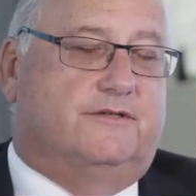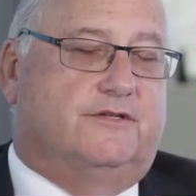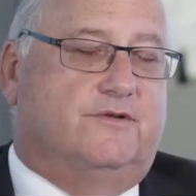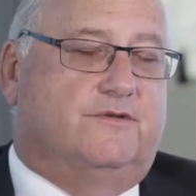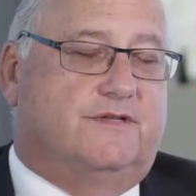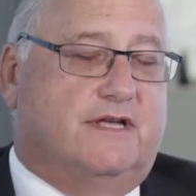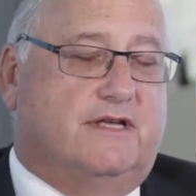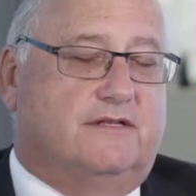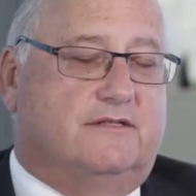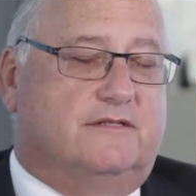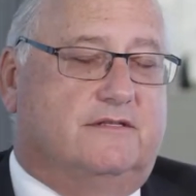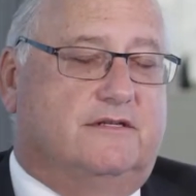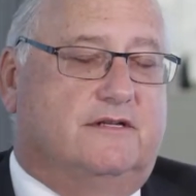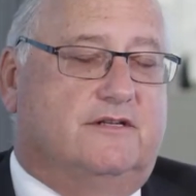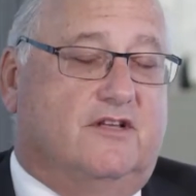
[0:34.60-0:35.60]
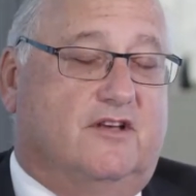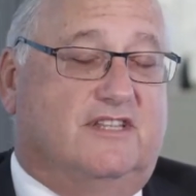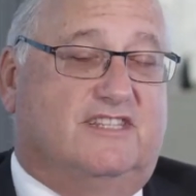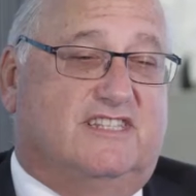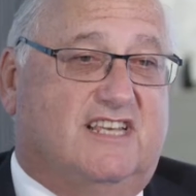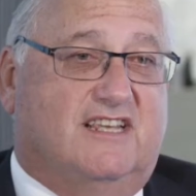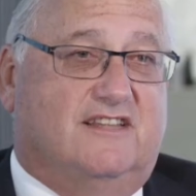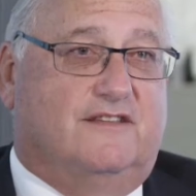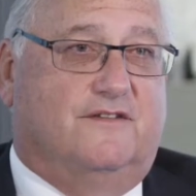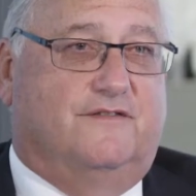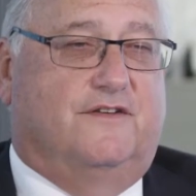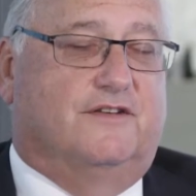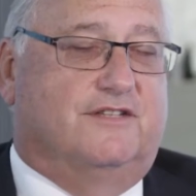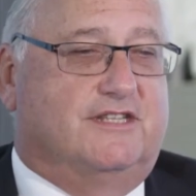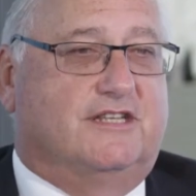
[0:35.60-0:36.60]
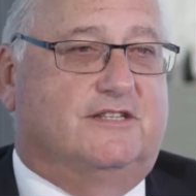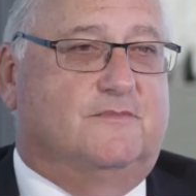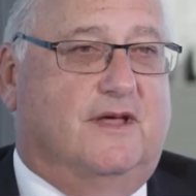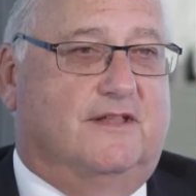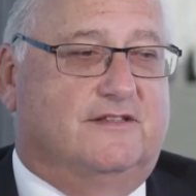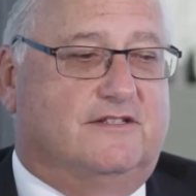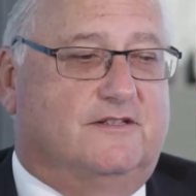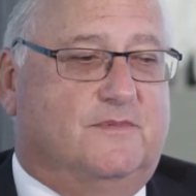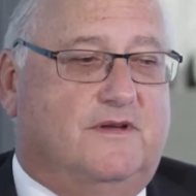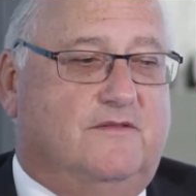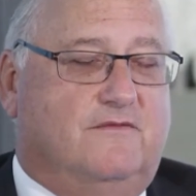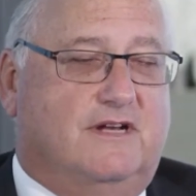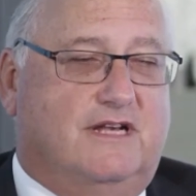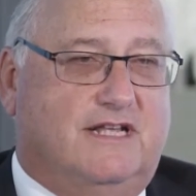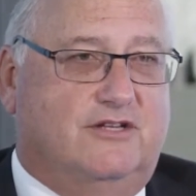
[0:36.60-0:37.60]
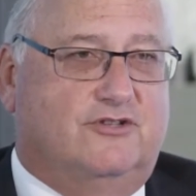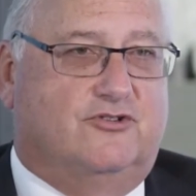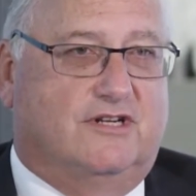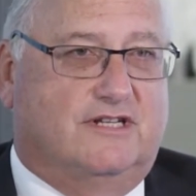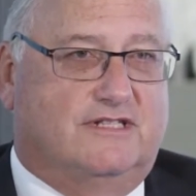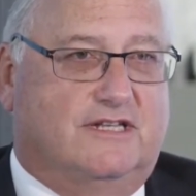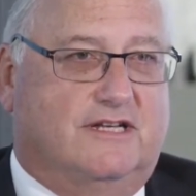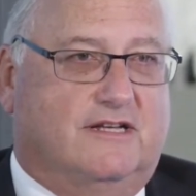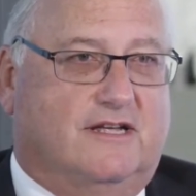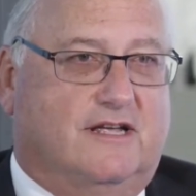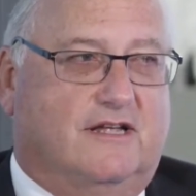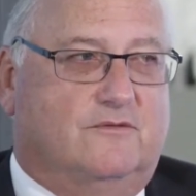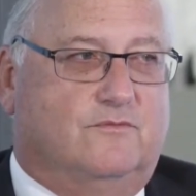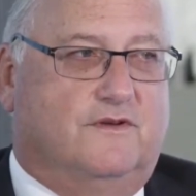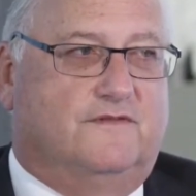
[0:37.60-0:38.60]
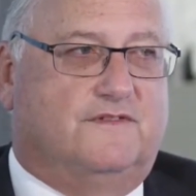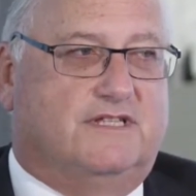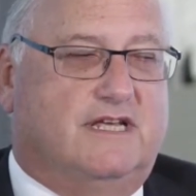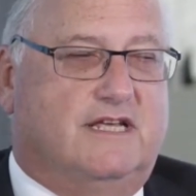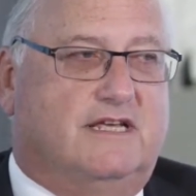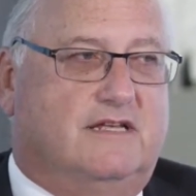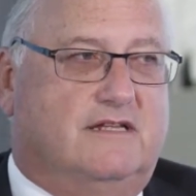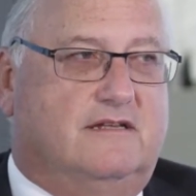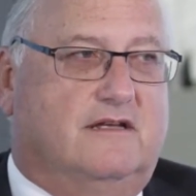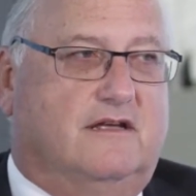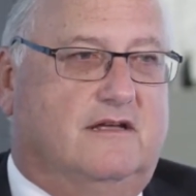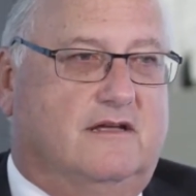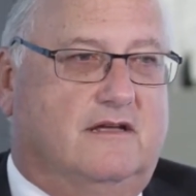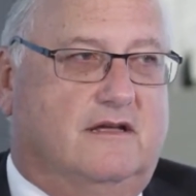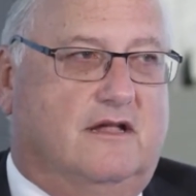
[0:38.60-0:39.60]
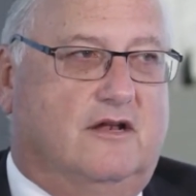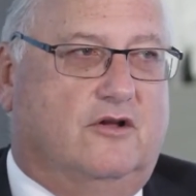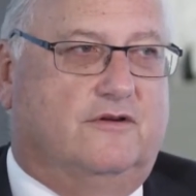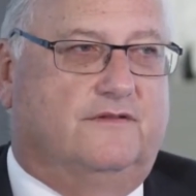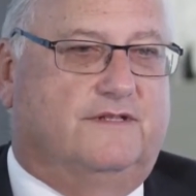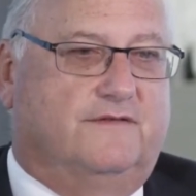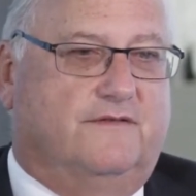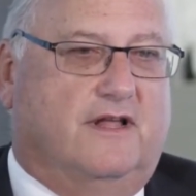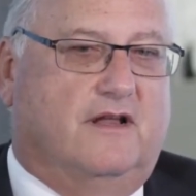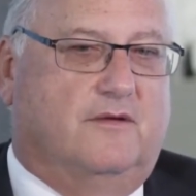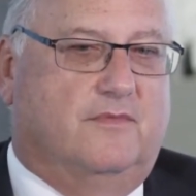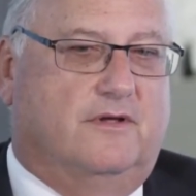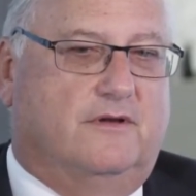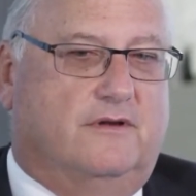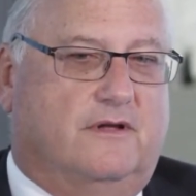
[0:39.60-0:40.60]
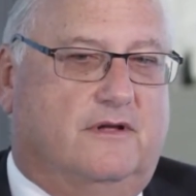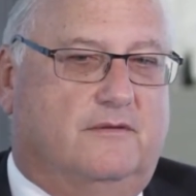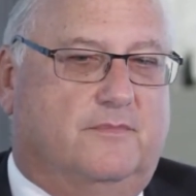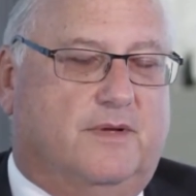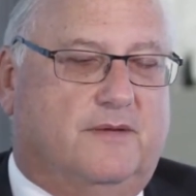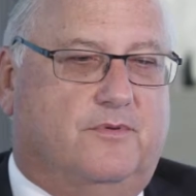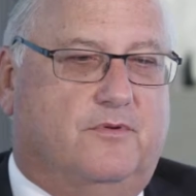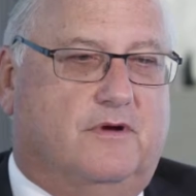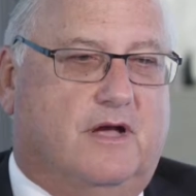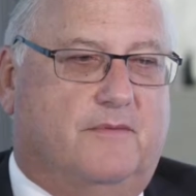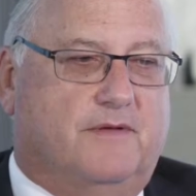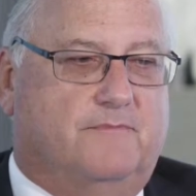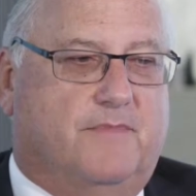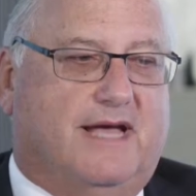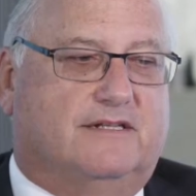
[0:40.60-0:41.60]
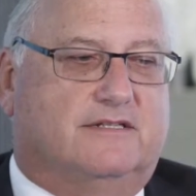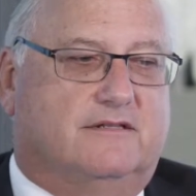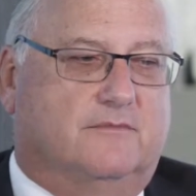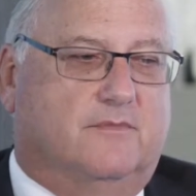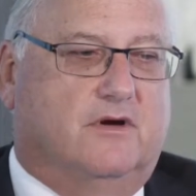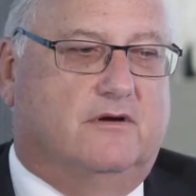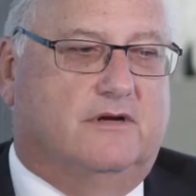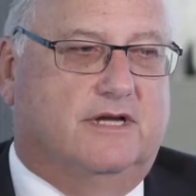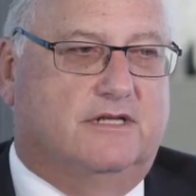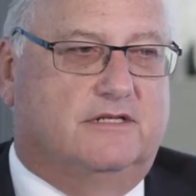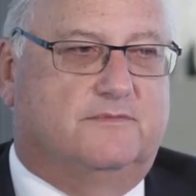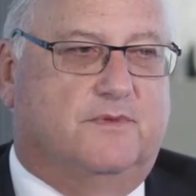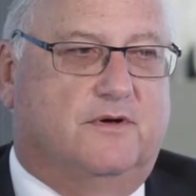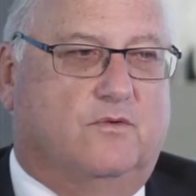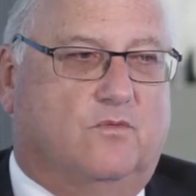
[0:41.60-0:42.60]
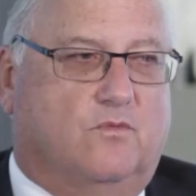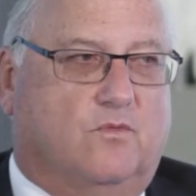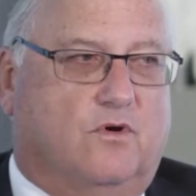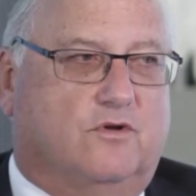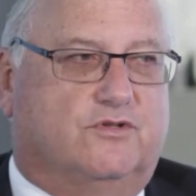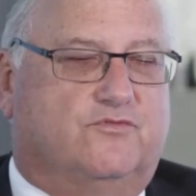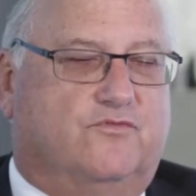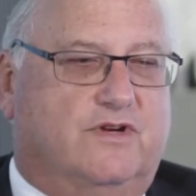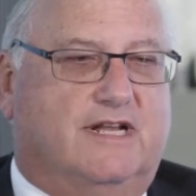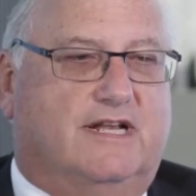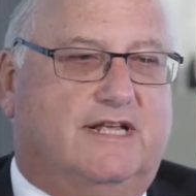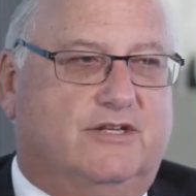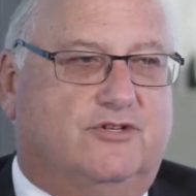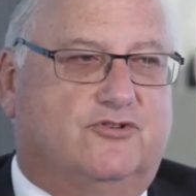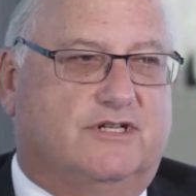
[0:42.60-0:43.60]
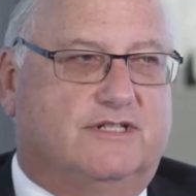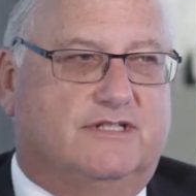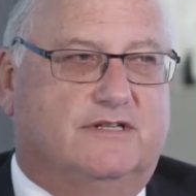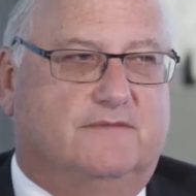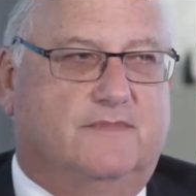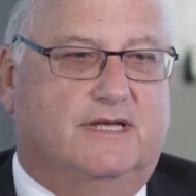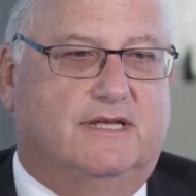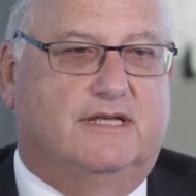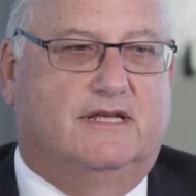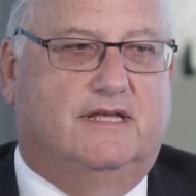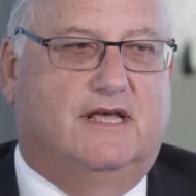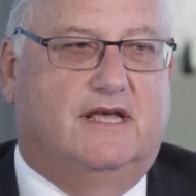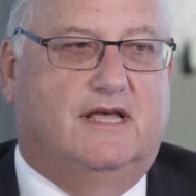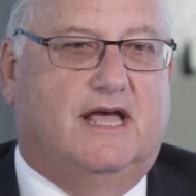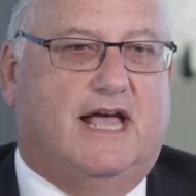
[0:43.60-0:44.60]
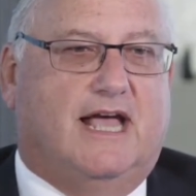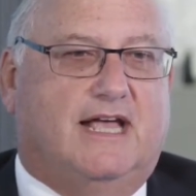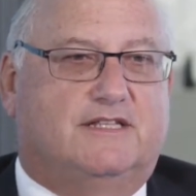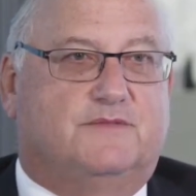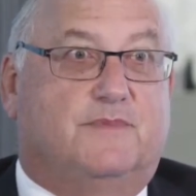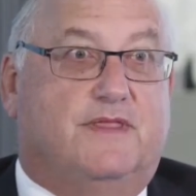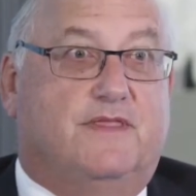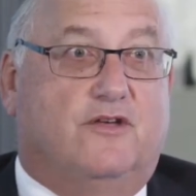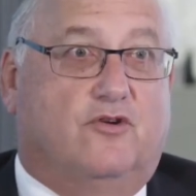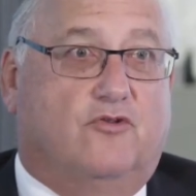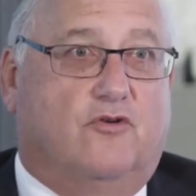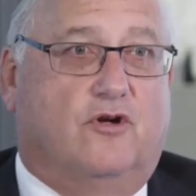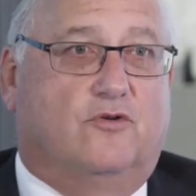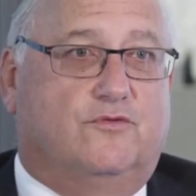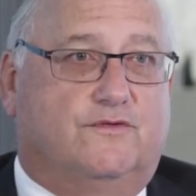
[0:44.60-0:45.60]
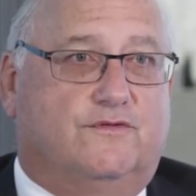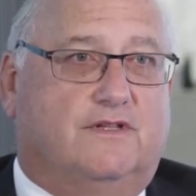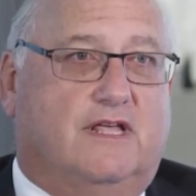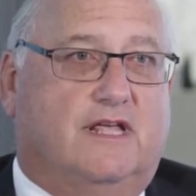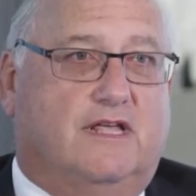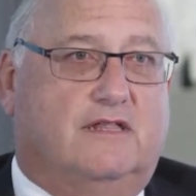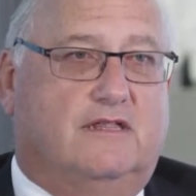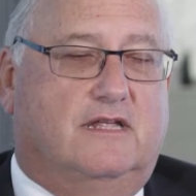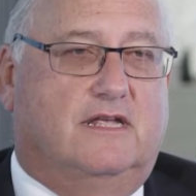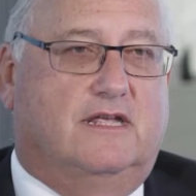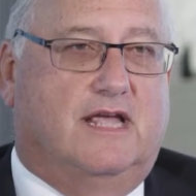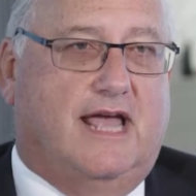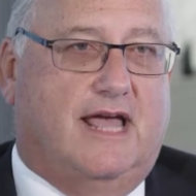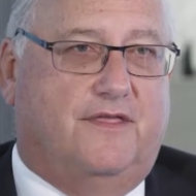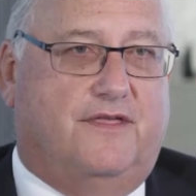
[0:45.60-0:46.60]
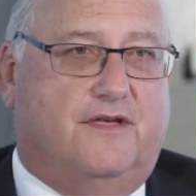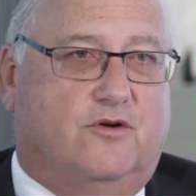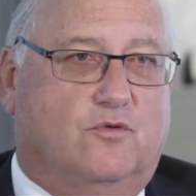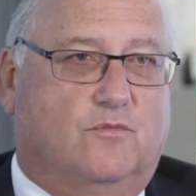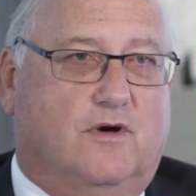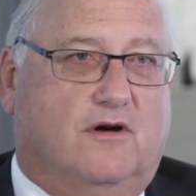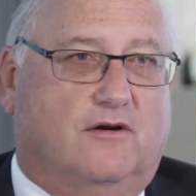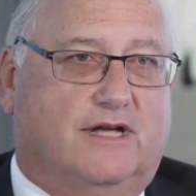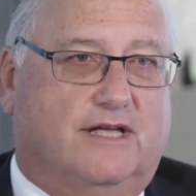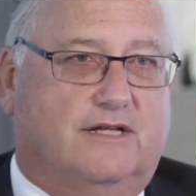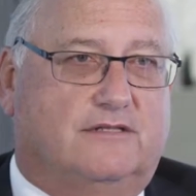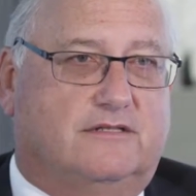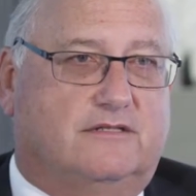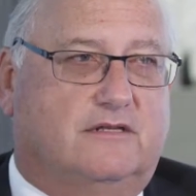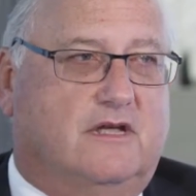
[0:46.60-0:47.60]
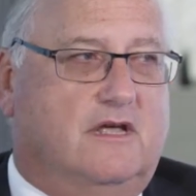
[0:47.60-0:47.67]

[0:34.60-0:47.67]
2019, the first 6 months, has been really interesting, and we've seen a lot of development and people coming back to the markets, but what's really interested me has been the growth in the ethical markets,